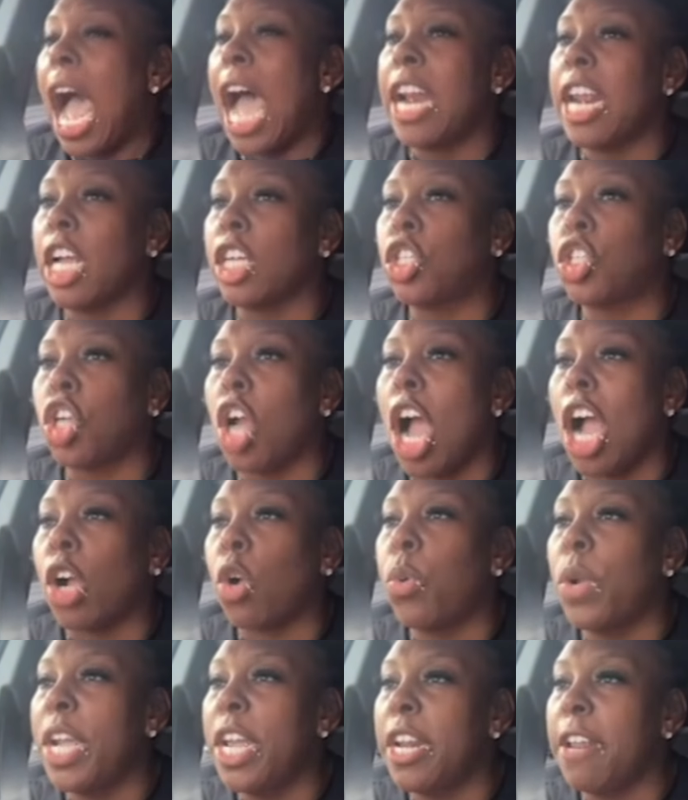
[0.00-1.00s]
And I draw a
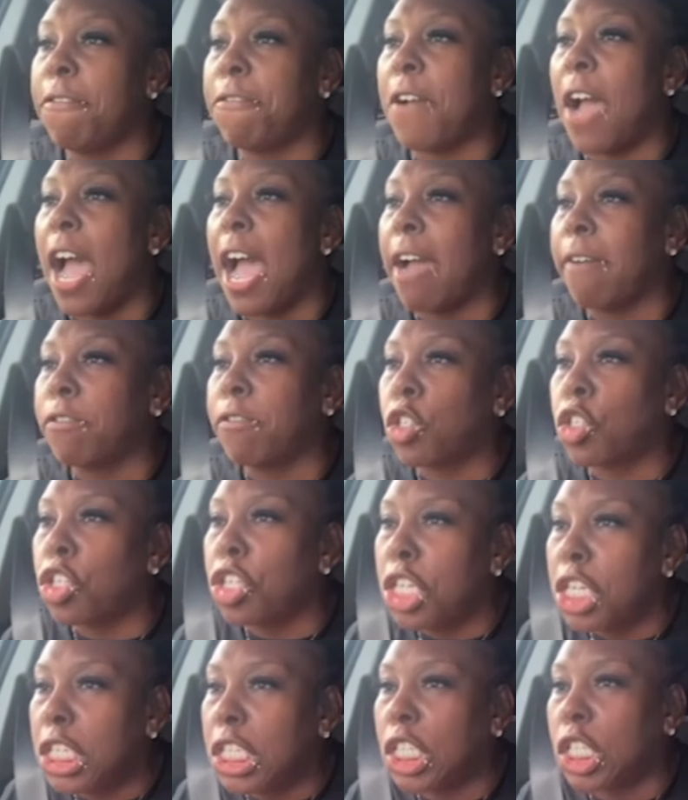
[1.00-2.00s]
queen if I have
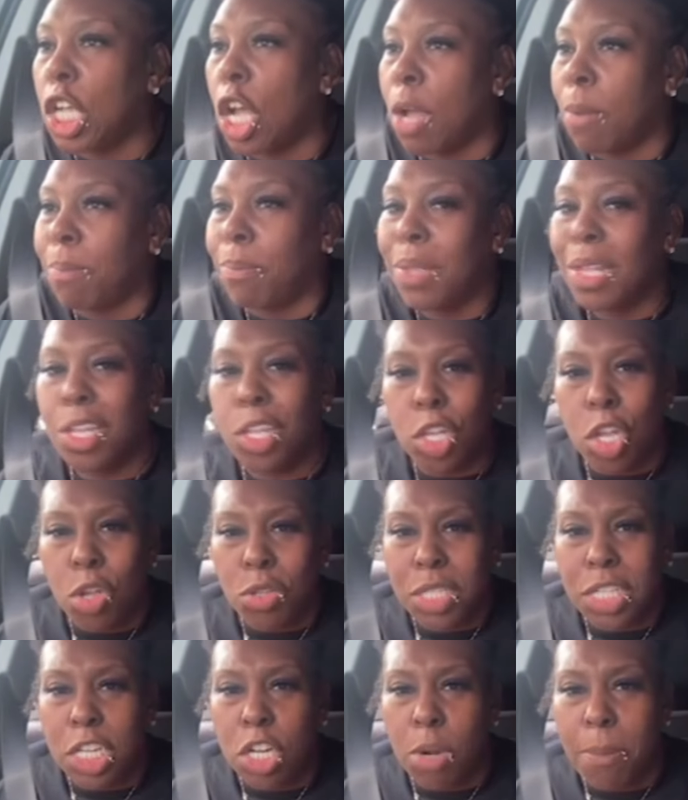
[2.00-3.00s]
threesome. You
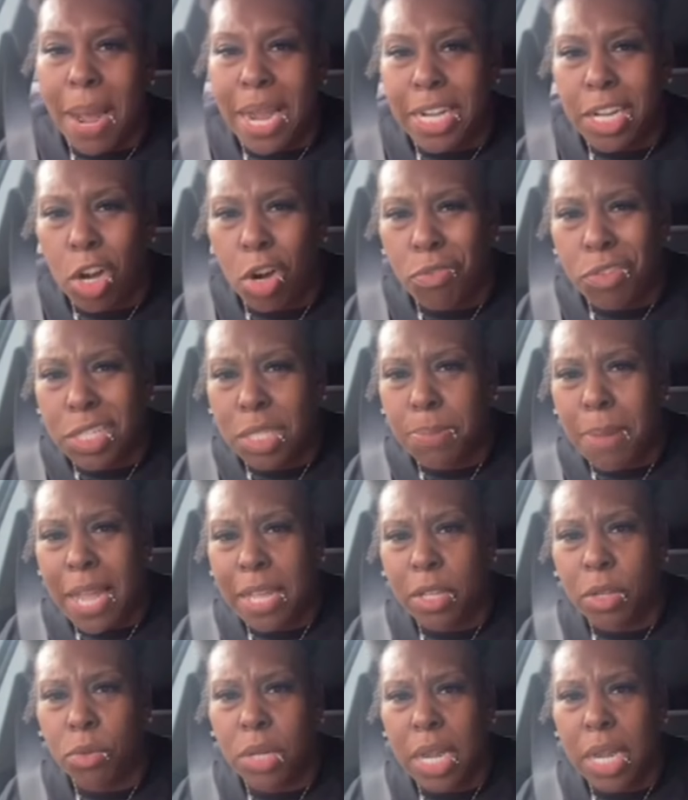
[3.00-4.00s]
don't see nobody don't
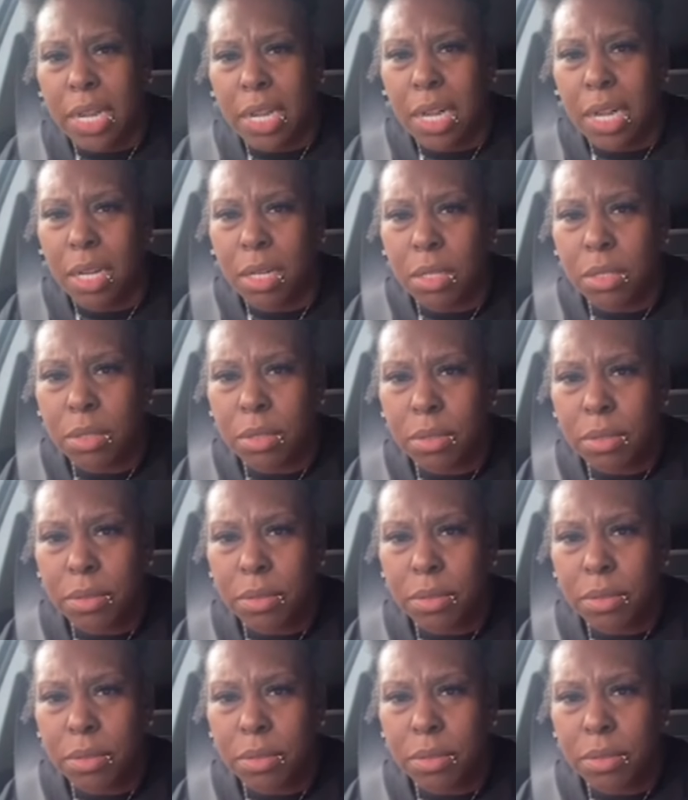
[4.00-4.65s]
respect you, nigga?